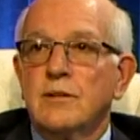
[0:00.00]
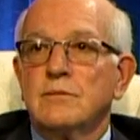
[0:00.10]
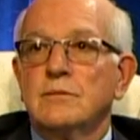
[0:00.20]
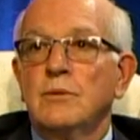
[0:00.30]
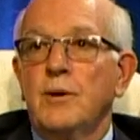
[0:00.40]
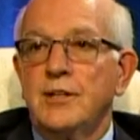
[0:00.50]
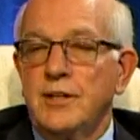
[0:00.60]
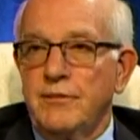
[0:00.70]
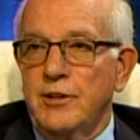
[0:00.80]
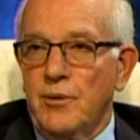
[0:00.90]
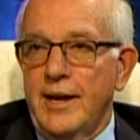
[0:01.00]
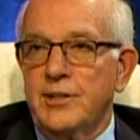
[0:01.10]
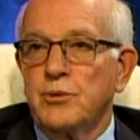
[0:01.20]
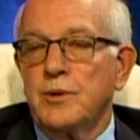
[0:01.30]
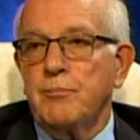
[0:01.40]
when you give your
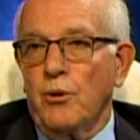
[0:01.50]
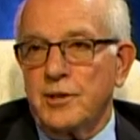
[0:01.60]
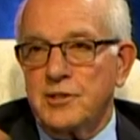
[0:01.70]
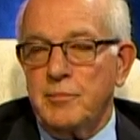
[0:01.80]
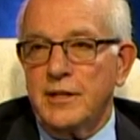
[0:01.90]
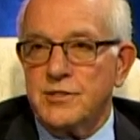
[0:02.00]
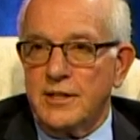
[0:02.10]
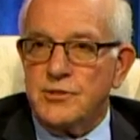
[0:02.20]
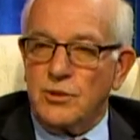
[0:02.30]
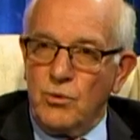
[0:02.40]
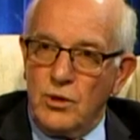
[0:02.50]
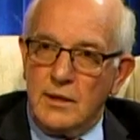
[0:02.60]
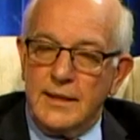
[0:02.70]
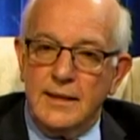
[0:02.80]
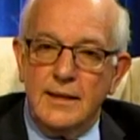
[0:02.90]
annual report of the big cities or
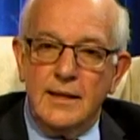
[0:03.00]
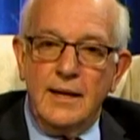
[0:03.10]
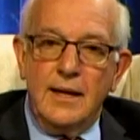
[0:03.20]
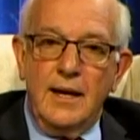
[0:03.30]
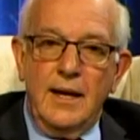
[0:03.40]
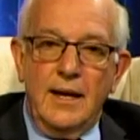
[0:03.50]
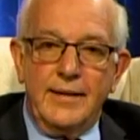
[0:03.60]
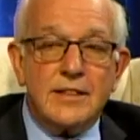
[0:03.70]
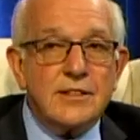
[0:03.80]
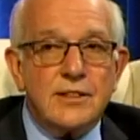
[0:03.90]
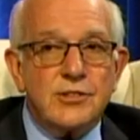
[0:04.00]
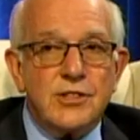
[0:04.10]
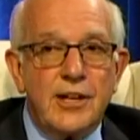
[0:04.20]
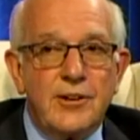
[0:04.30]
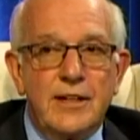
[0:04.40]
quarterly. That's a little scary.